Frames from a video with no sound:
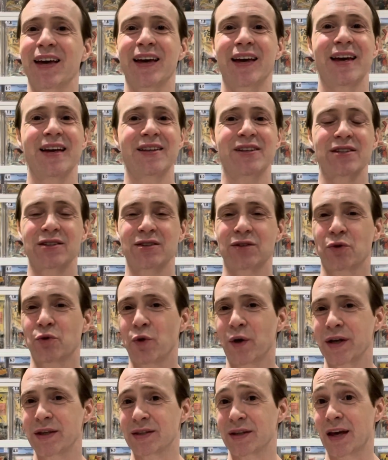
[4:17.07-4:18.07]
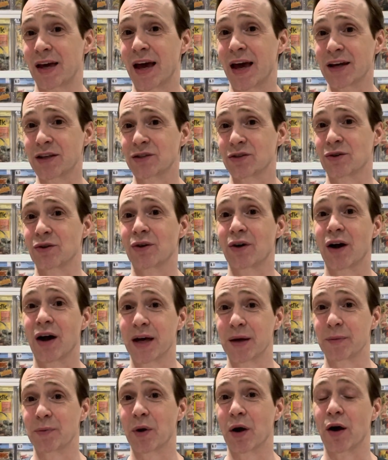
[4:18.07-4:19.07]
it just creates extra
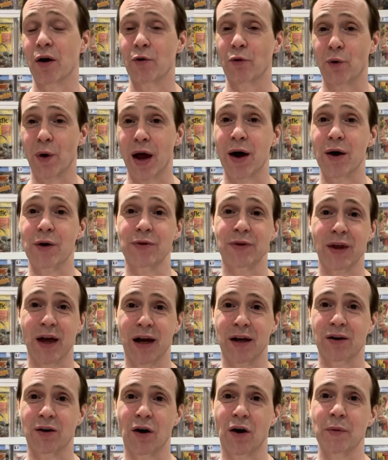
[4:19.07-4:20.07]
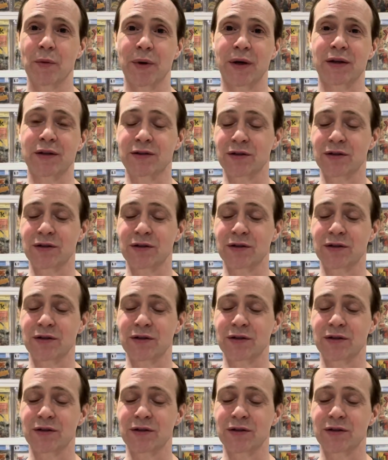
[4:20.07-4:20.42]
hype around that comic.